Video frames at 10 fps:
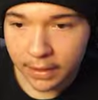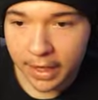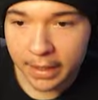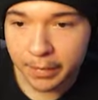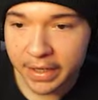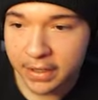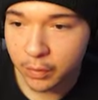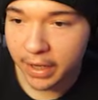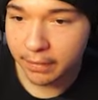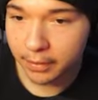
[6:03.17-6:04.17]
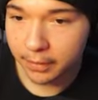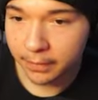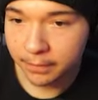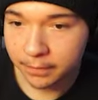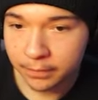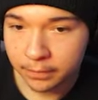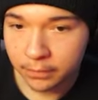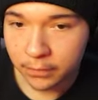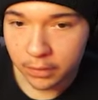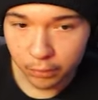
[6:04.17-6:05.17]
I ain't been this way ever.
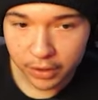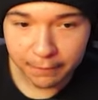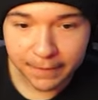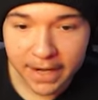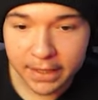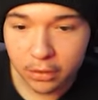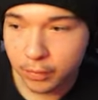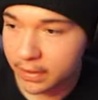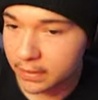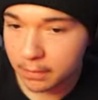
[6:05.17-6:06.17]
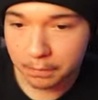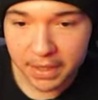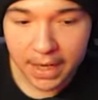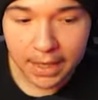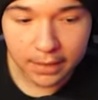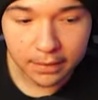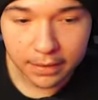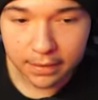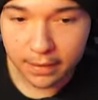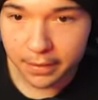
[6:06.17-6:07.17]
We're gonna find out what's beyond
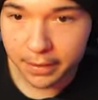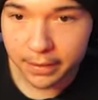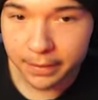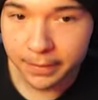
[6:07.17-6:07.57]
this area.